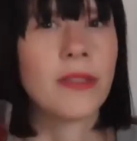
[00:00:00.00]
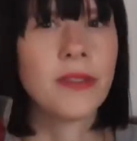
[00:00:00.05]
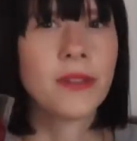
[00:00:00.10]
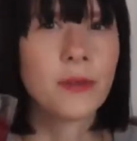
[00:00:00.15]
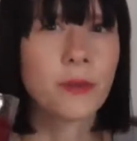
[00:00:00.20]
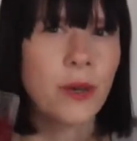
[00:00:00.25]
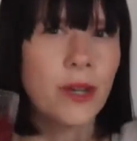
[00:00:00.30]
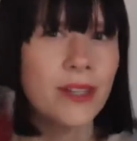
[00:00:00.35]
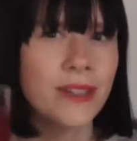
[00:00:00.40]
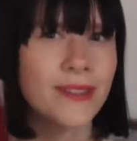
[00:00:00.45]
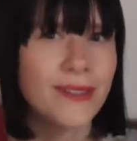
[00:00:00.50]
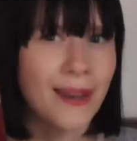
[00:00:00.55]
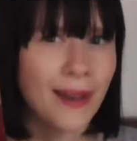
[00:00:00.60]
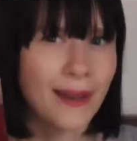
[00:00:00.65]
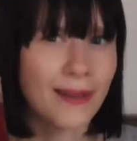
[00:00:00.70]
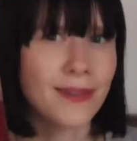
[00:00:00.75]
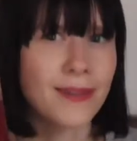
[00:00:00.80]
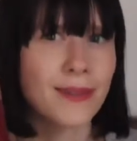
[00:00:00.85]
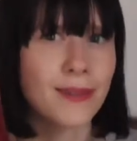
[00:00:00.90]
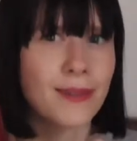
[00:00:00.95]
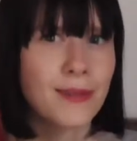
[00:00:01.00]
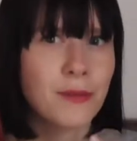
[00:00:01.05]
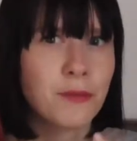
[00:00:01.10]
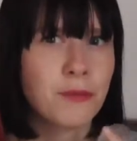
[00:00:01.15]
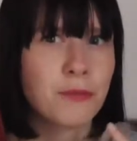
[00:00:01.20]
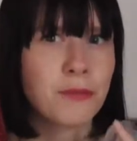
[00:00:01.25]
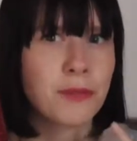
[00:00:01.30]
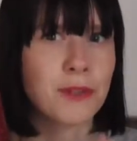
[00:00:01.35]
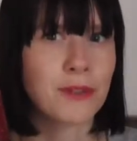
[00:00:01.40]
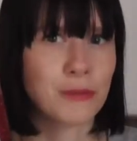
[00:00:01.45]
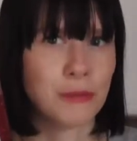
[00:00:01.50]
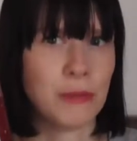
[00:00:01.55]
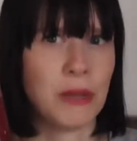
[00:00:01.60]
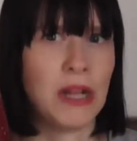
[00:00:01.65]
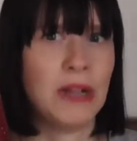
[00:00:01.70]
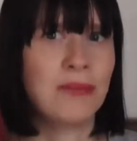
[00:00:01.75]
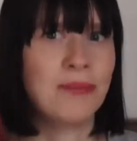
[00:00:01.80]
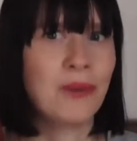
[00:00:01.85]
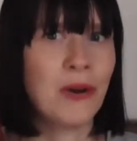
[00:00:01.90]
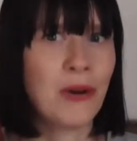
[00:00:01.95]
this one does
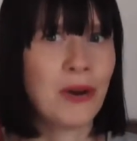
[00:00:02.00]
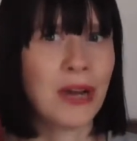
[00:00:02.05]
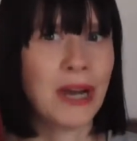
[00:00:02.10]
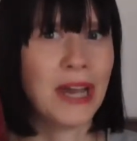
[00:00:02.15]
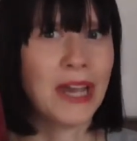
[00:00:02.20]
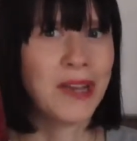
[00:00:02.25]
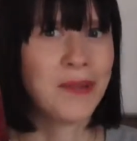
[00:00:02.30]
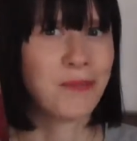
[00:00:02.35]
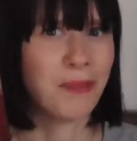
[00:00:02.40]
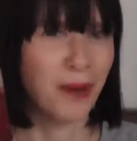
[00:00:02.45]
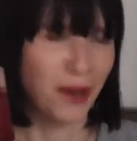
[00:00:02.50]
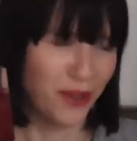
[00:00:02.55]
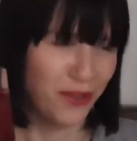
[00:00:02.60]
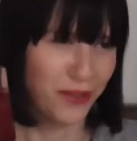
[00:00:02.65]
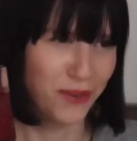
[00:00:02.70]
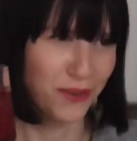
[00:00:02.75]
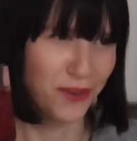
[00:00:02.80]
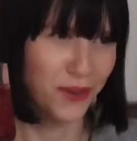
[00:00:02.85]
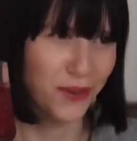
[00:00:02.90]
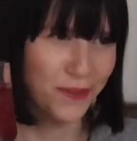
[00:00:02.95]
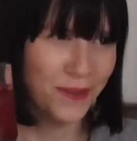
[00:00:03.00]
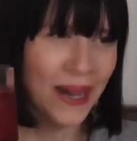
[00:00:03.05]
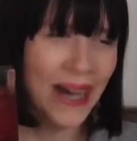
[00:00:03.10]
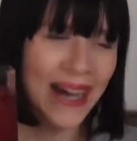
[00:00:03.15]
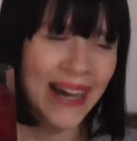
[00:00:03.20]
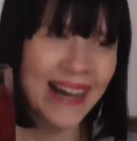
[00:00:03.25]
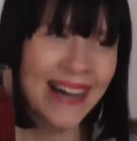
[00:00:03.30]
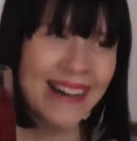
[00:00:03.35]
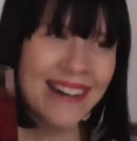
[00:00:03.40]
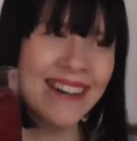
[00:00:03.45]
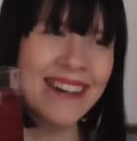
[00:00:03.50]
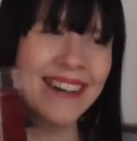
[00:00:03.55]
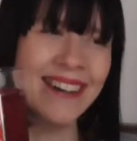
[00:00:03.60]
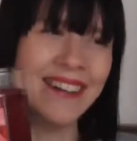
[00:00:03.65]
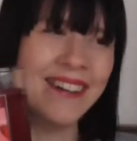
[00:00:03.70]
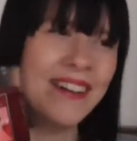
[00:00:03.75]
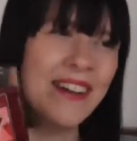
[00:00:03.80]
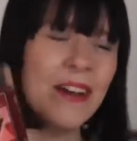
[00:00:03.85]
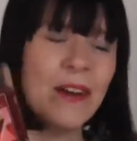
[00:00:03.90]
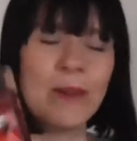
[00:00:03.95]
smell more like a bathroom,
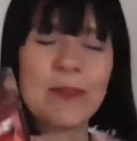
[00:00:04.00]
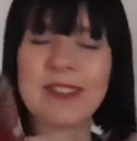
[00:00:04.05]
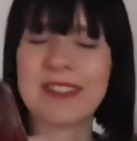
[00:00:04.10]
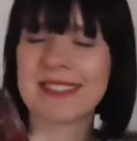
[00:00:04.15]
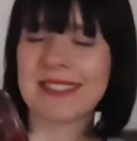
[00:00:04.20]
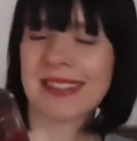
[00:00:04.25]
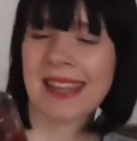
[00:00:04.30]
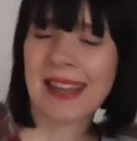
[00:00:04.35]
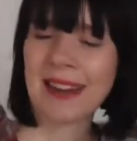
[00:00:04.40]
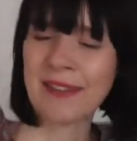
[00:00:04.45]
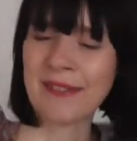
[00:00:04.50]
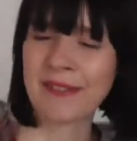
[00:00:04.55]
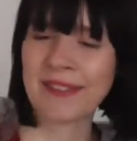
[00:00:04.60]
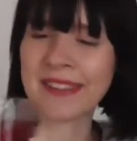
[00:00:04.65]
which is kind of